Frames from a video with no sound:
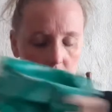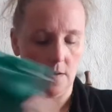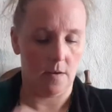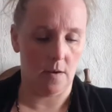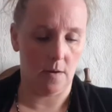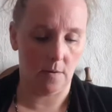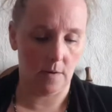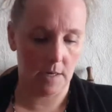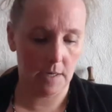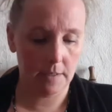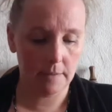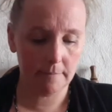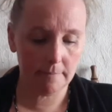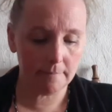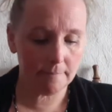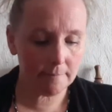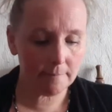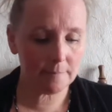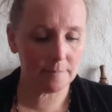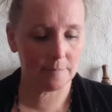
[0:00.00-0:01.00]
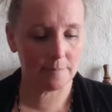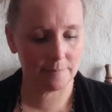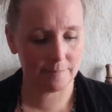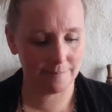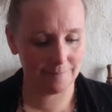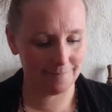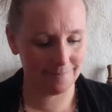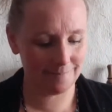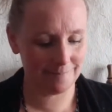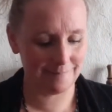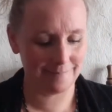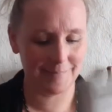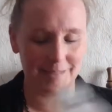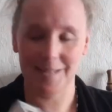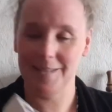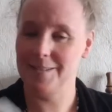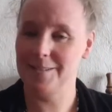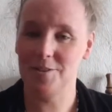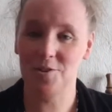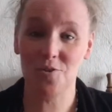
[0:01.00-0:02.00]
All right.
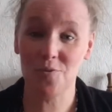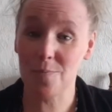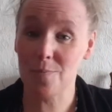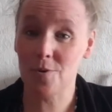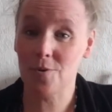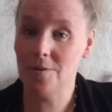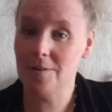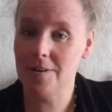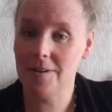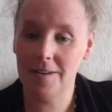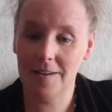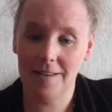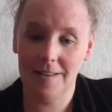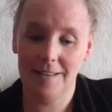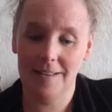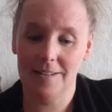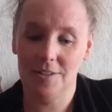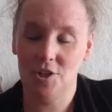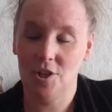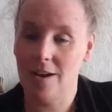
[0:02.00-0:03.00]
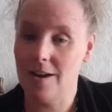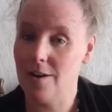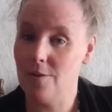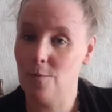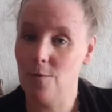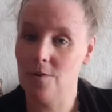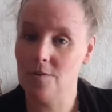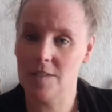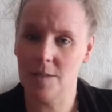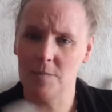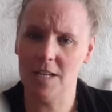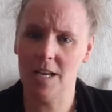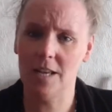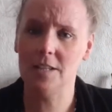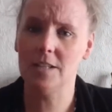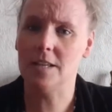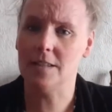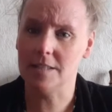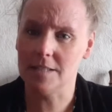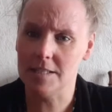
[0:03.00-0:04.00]
Two more J.R. Awards. I'm telling
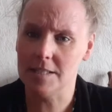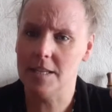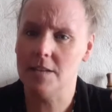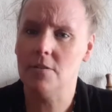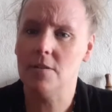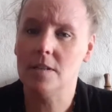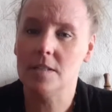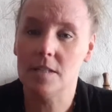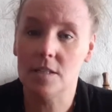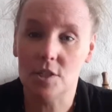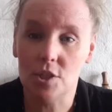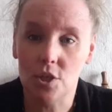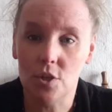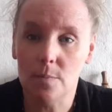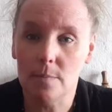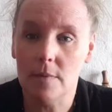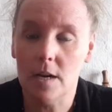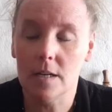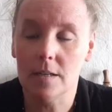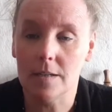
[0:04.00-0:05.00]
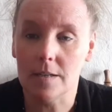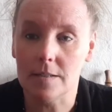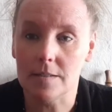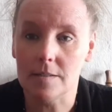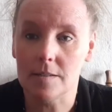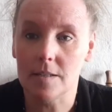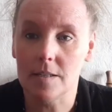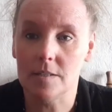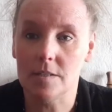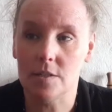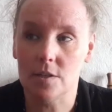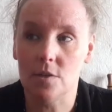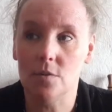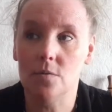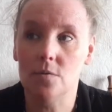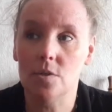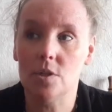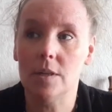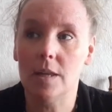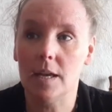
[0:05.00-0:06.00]
you, the series is humongous. It's
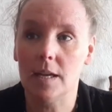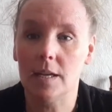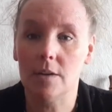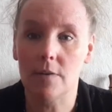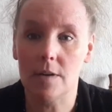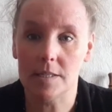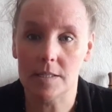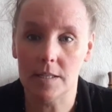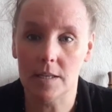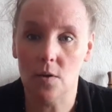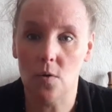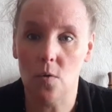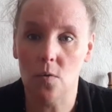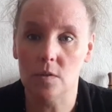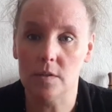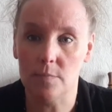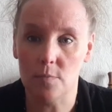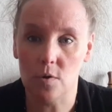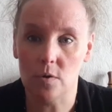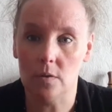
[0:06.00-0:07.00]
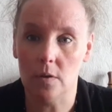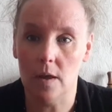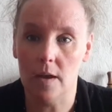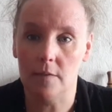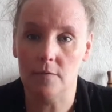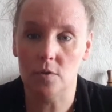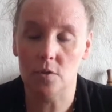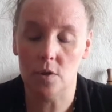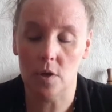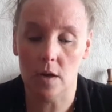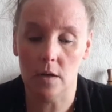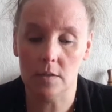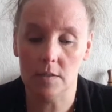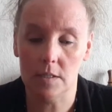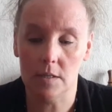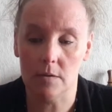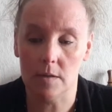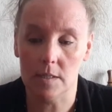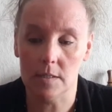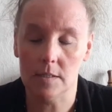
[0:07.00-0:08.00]
huge like Kersley Cole's Immortal After Dark
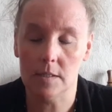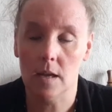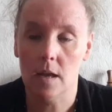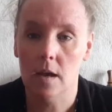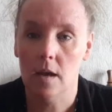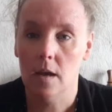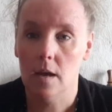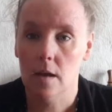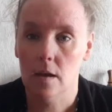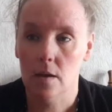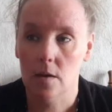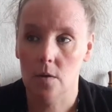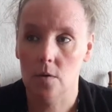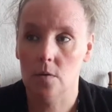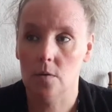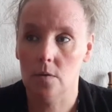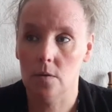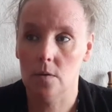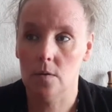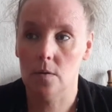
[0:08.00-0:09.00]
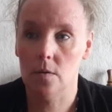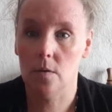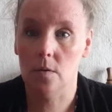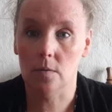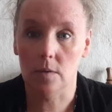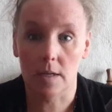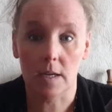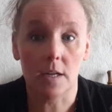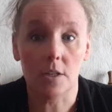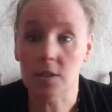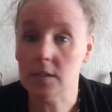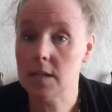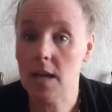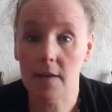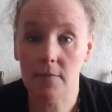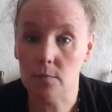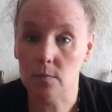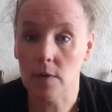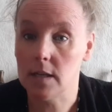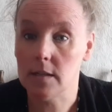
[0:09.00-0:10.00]
series. Only I just
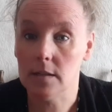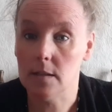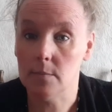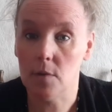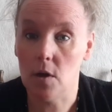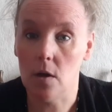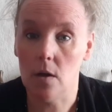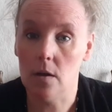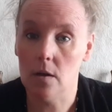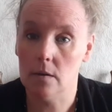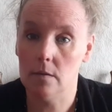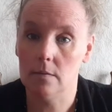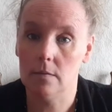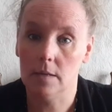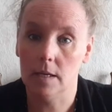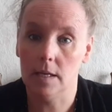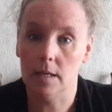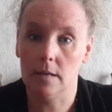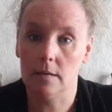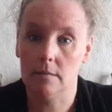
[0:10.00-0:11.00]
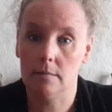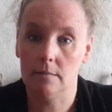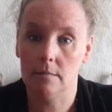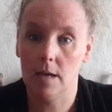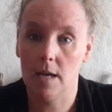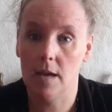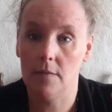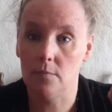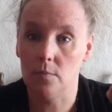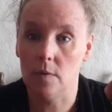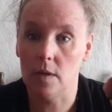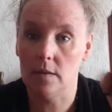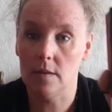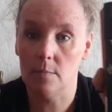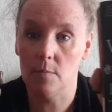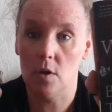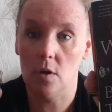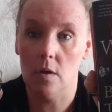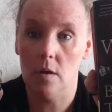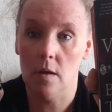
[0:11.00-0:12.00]
haven't read them all. Like, I haven't read
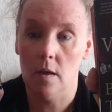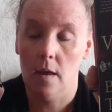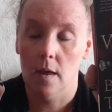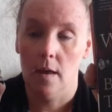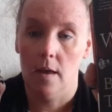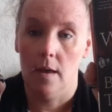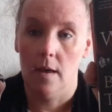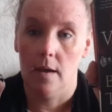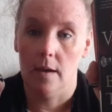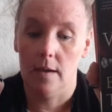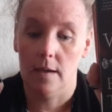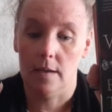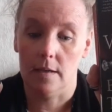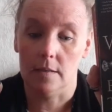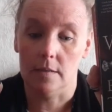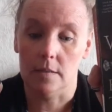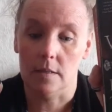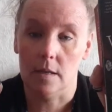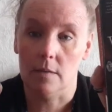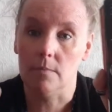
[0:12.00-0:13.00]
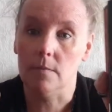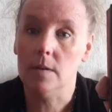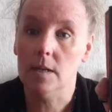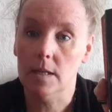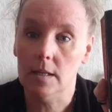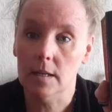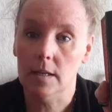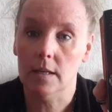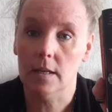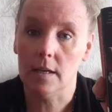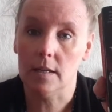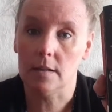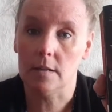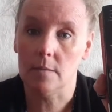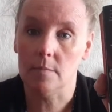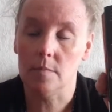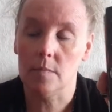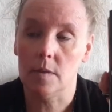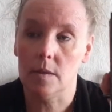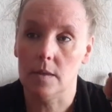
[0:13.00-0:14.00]
them all. And I really like
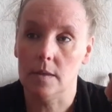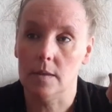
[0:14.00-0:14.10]
them.